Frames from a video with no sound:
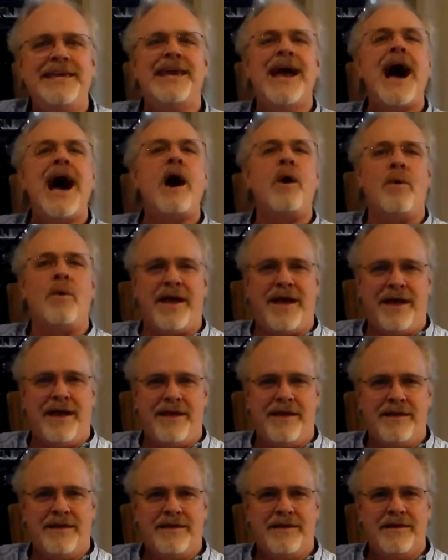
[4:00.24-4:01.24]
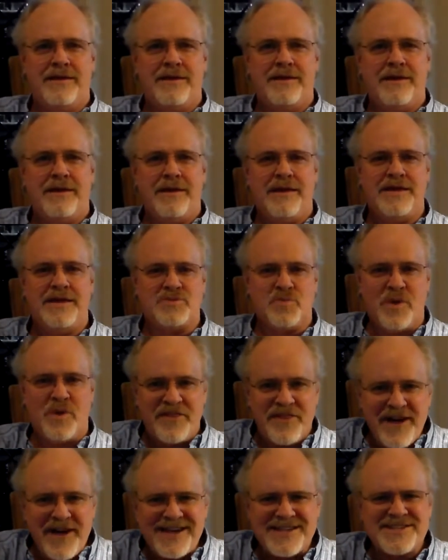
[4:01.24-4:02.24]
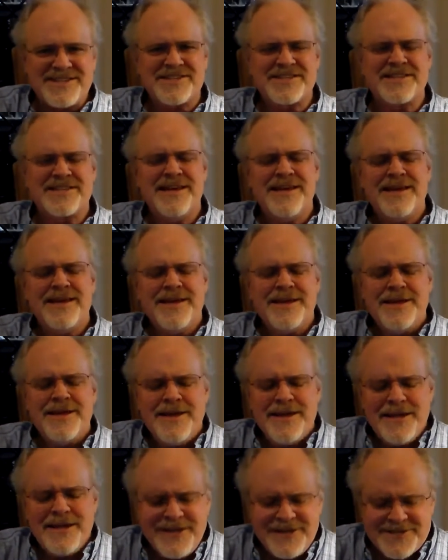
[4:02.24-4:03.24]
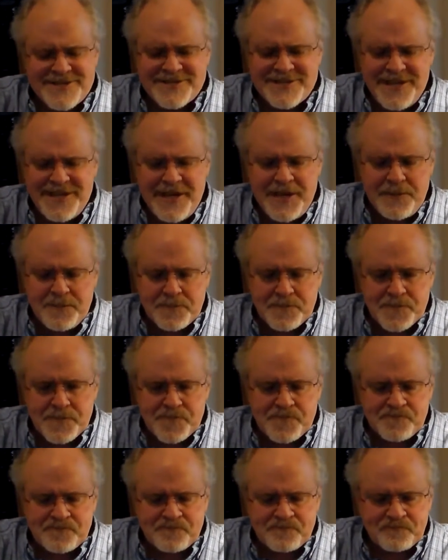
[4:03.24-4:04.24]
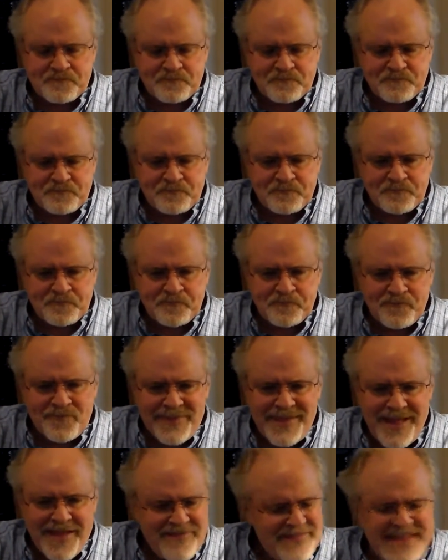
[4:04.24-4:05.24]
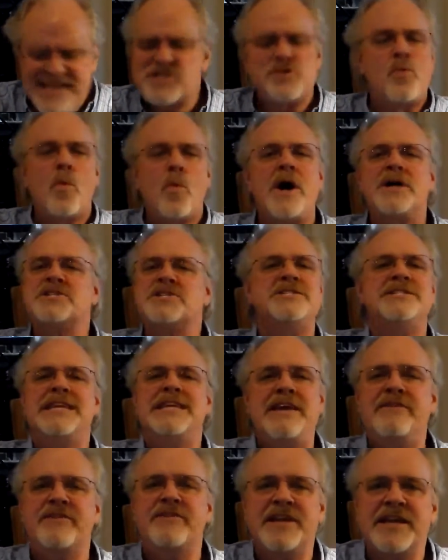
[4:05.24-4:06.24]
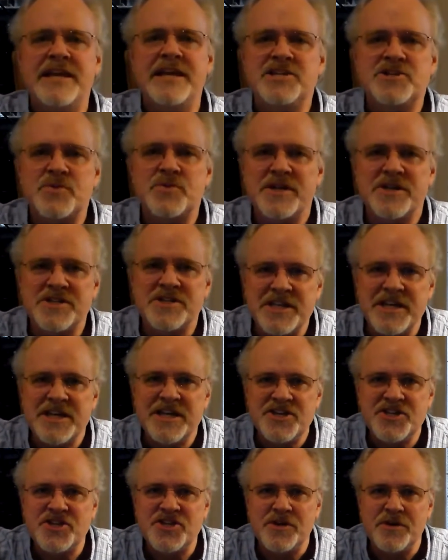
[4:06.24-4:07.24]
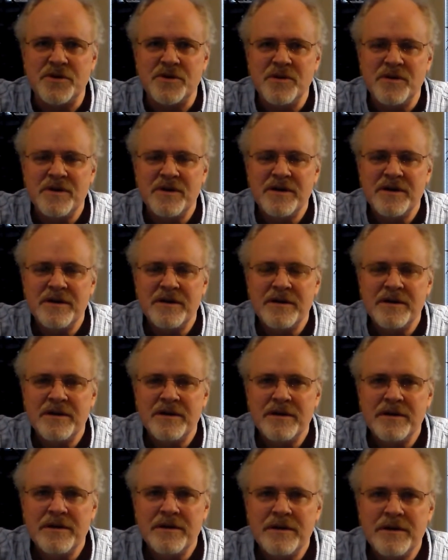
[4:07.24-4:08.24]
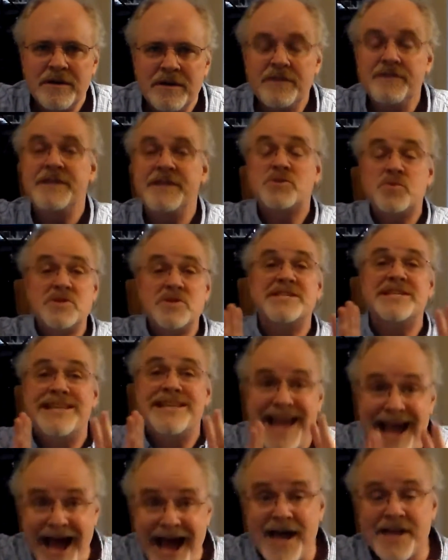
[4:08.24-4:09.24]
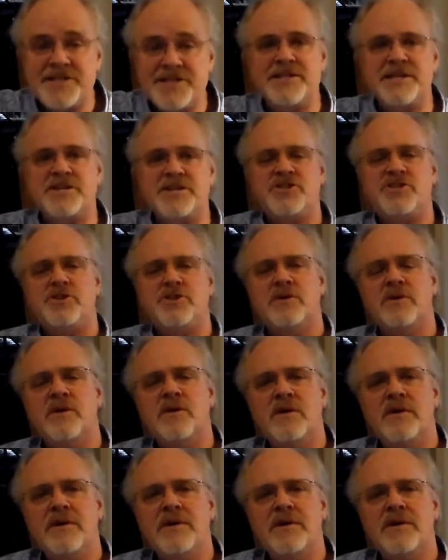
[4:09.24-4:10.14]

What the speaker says: Yahweh is with us. You see, this wasn't even Israel's issue. This was God's issue.